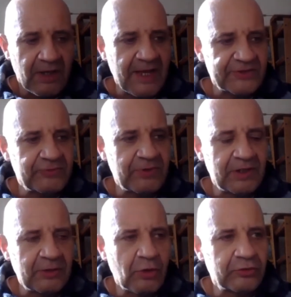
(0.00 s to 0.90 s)
And that's
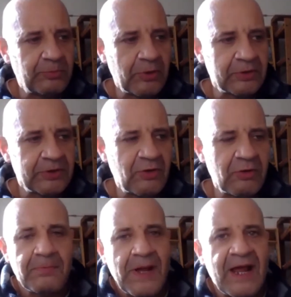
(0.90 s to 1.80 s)
really good, but you
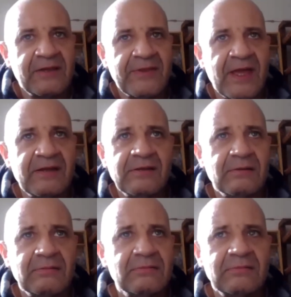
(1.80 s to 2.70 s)
come back and then
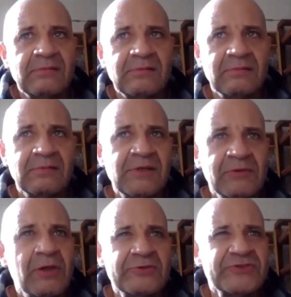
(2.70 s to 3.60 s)
you
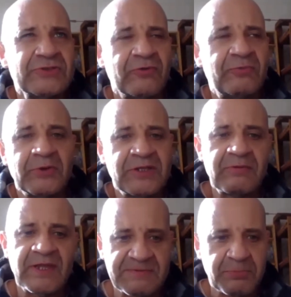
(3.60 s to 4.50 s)
learn stuff, but you
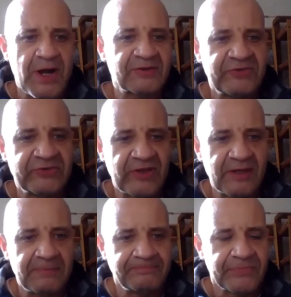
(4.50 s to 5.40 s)
don't get to practice it.